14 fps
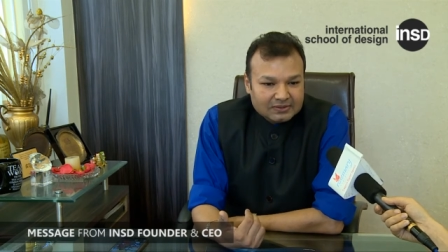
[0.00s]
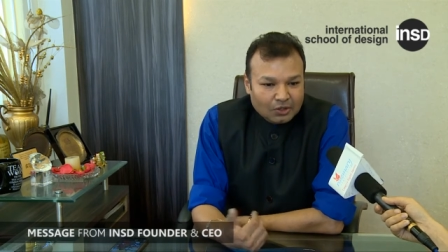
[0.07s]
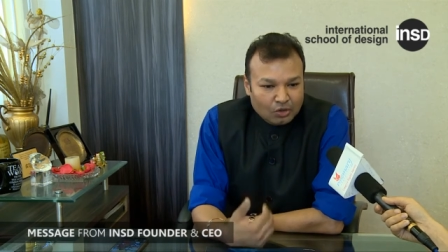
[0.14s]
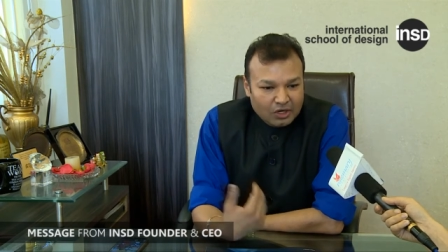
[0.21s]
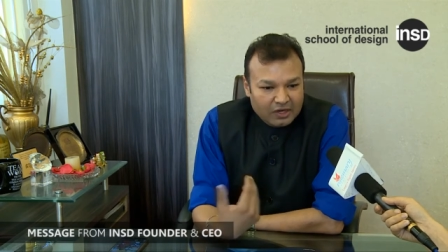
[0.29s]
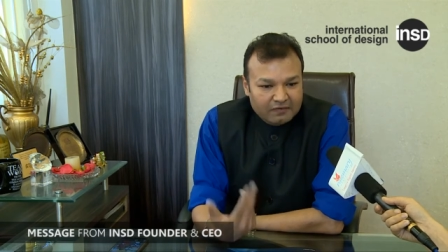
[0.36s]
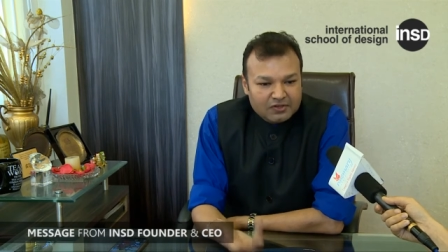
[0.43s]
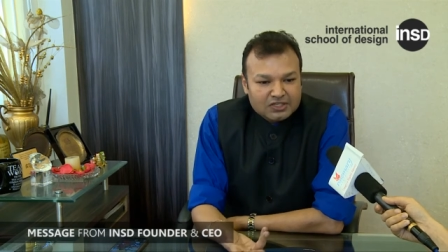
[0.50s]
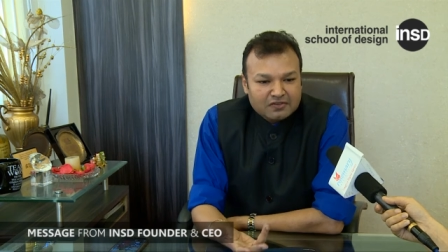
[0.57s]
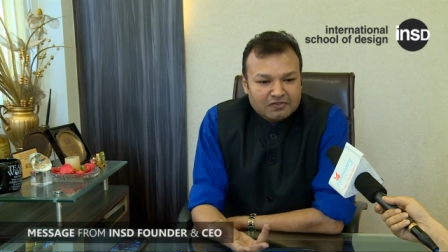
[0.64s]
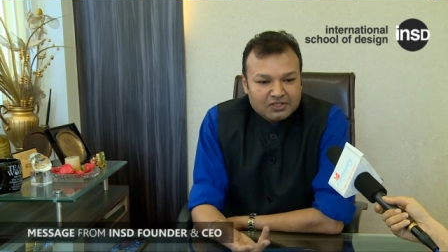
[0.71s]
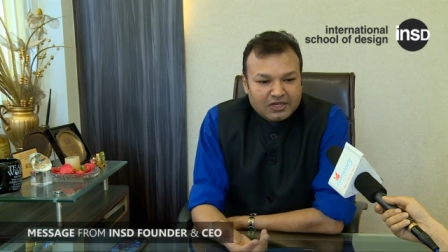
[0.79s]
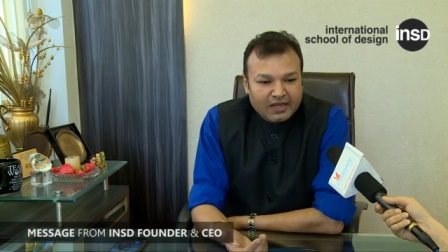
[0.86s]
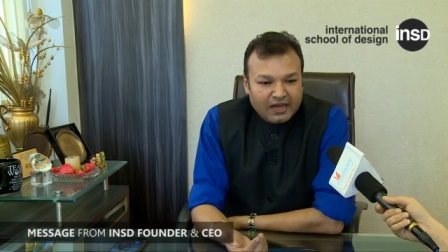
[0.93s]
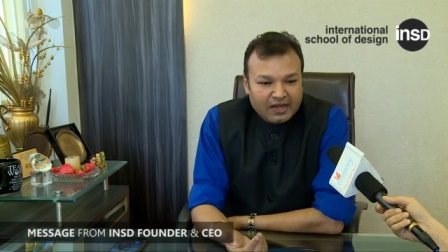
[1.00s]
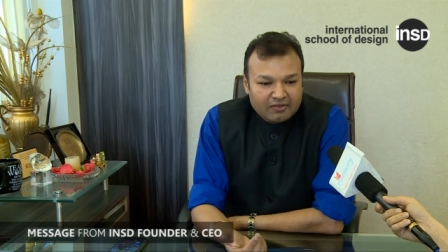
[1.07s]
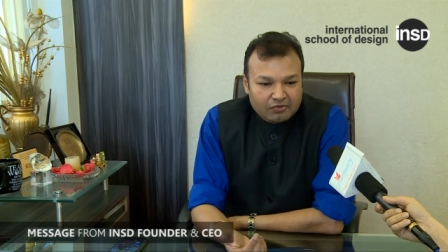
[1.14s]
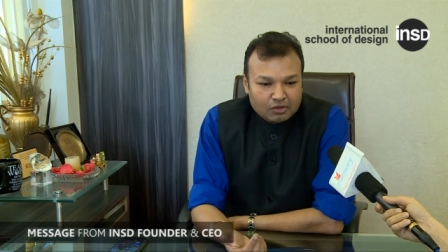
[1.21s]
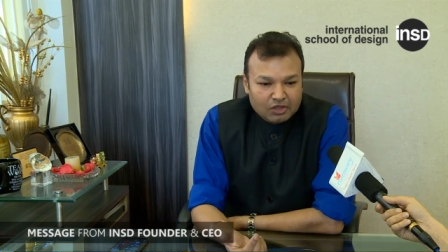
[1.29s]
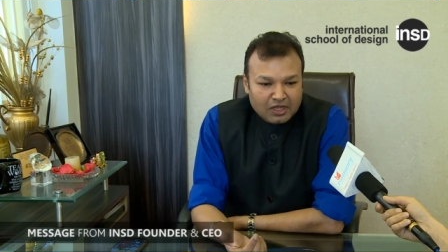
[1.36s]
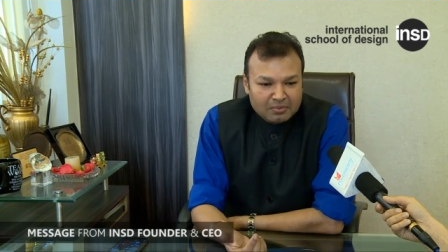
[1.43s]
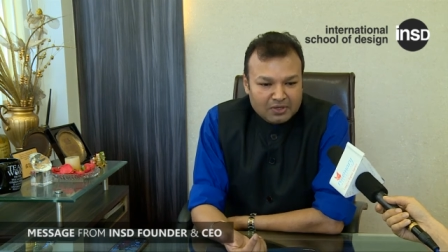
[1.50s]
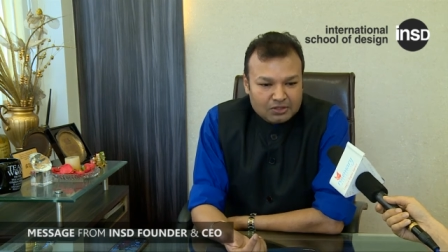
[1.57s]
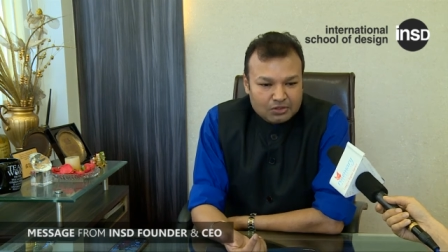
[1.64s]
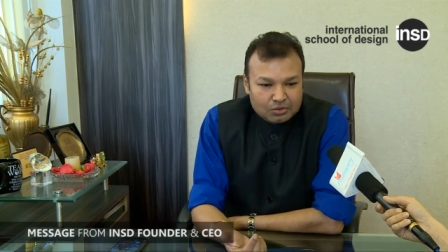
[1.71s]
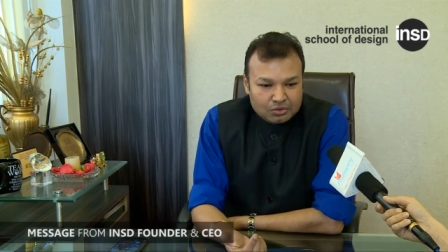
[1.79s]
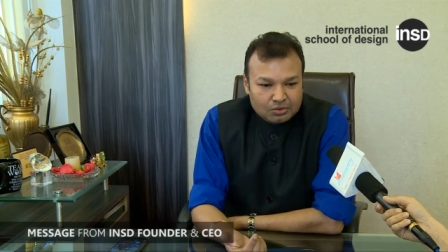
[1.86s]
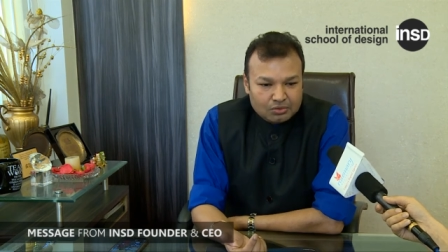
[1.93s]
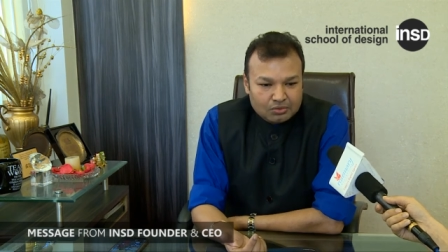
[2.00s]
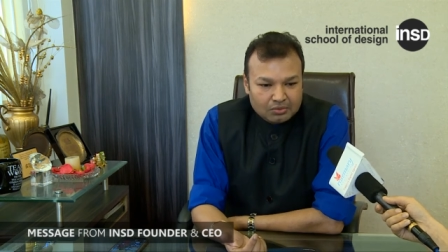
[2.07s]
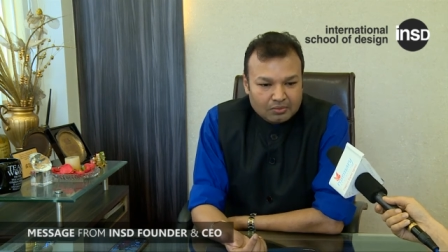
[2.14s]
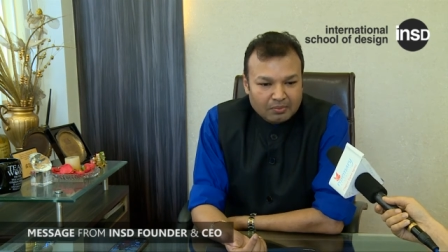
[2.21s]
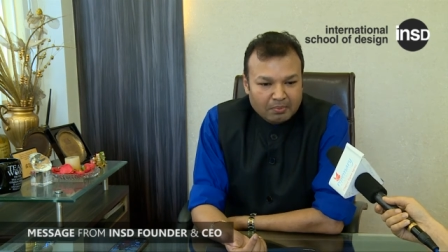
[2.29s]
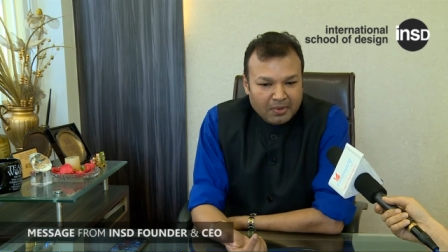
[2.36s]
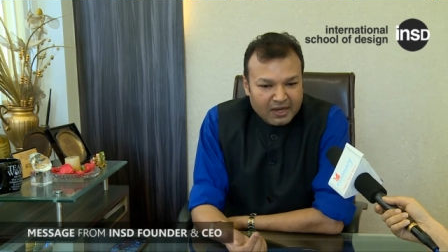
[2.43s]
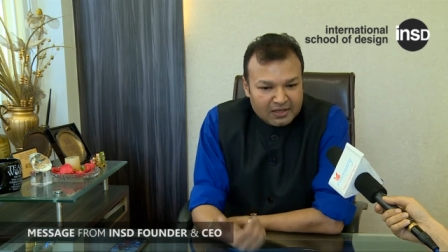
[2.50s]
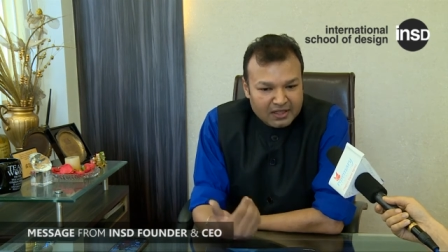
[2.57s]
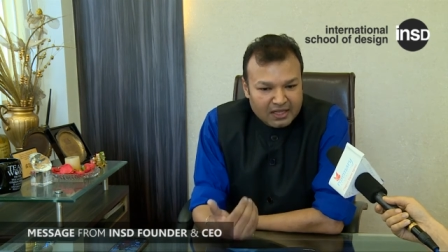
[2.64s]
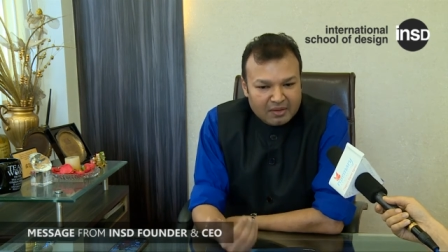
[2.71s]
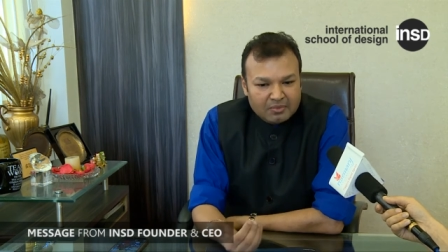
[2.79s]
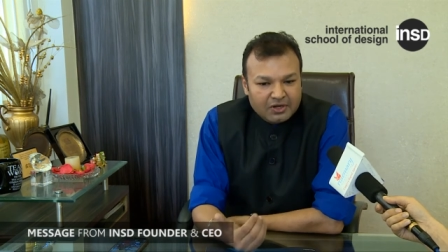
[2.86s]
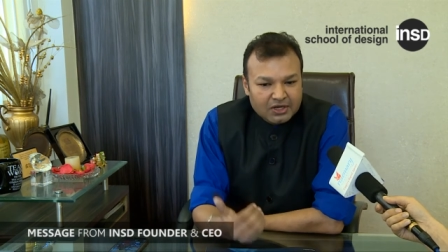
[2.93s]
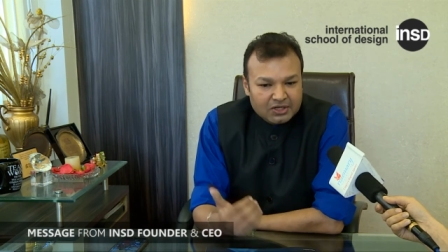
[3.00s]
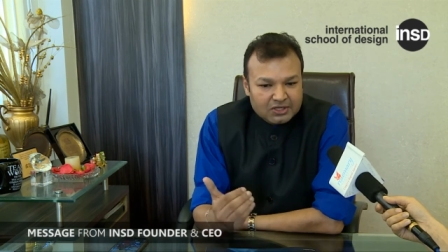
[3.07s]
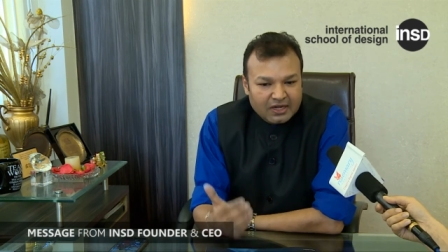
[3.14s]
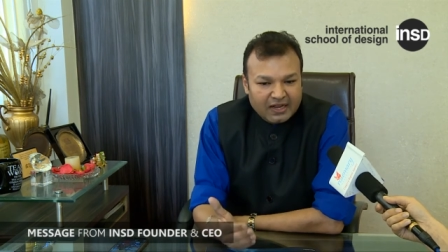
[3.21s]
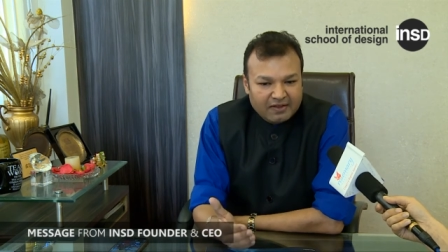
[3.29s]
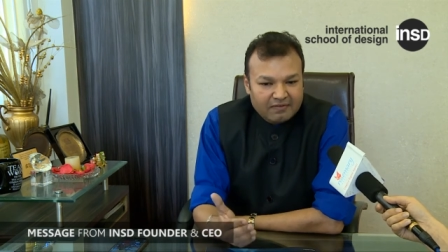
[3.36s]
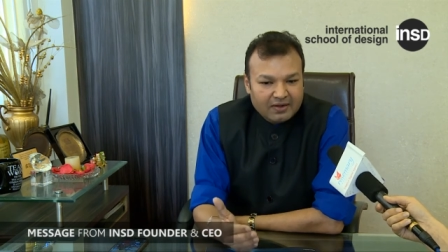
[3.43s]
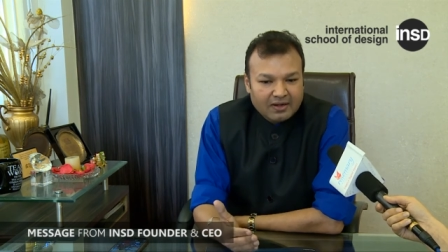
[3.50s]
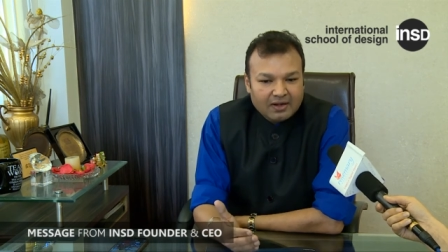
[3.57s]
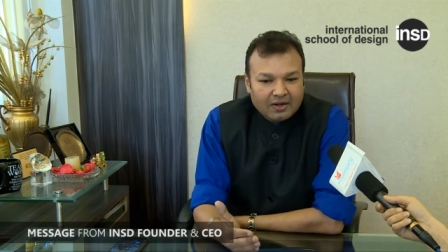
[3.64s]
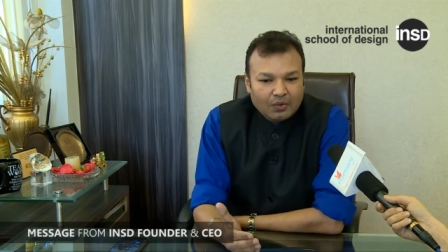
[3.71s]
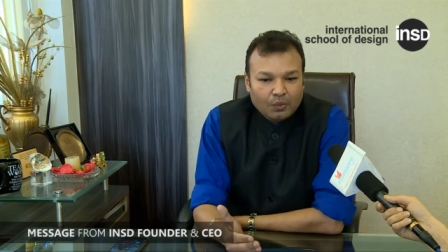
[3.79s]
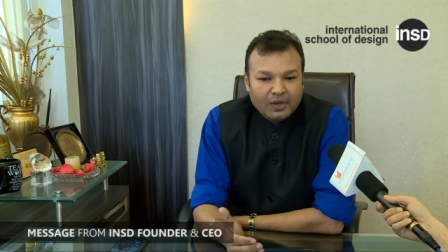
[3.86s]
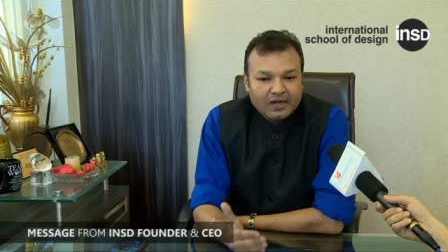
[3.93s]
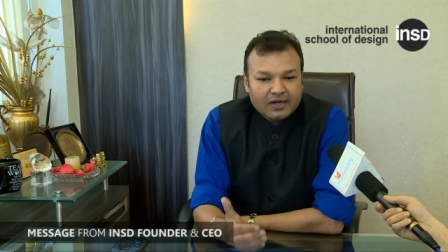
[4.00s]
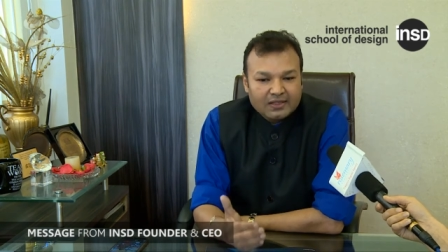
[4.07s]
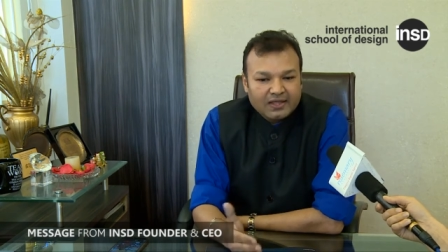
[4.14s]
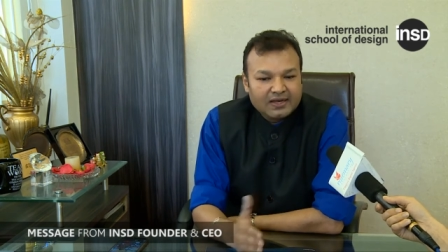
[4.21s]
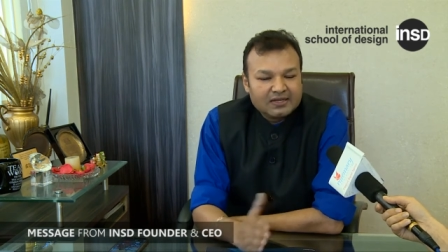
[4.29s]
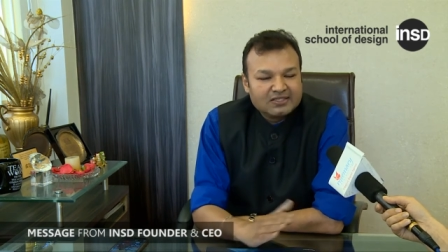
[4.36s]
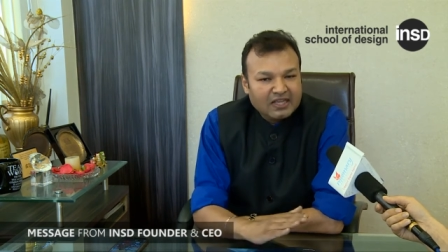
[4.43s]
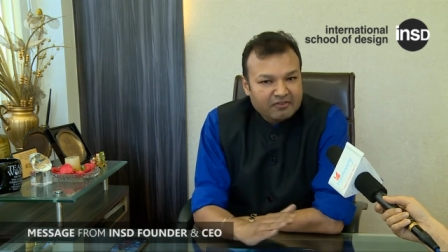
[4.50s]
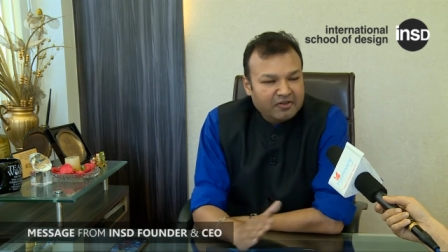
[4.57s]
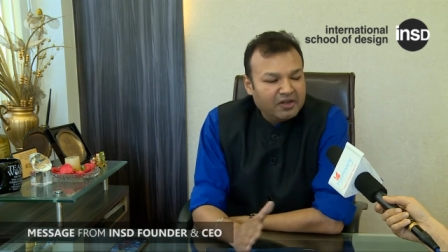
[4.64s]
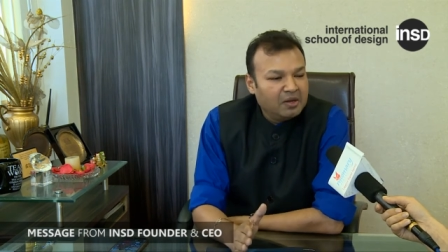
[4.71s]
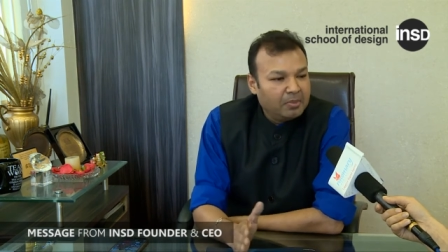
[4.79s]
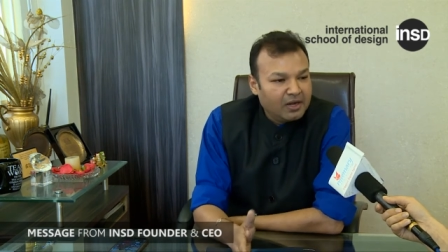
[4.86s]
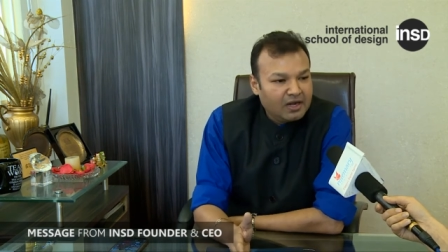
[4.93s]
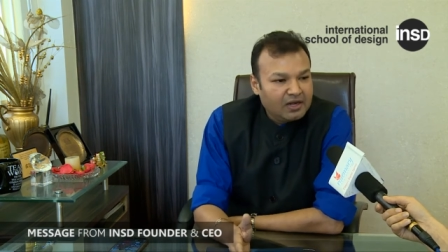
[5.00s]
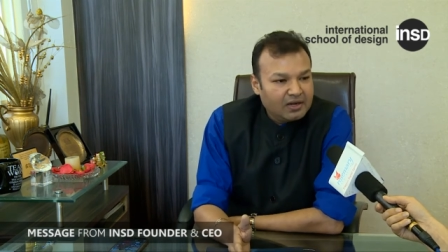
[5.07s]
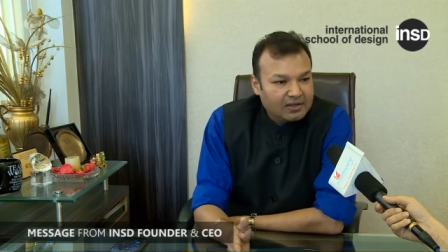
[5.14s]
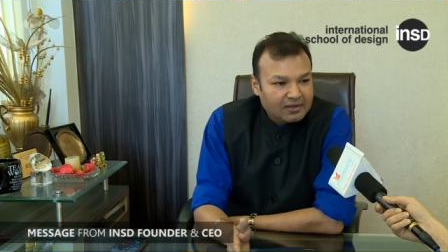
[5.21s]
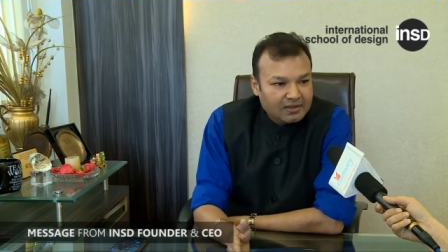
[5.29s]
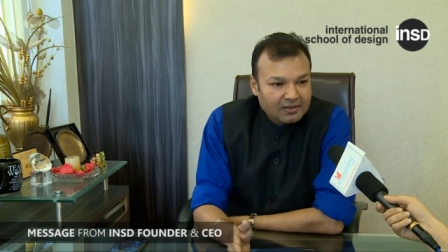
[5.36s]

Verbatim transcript: the only vision which I have for them is to make them reach a level where they are self independent.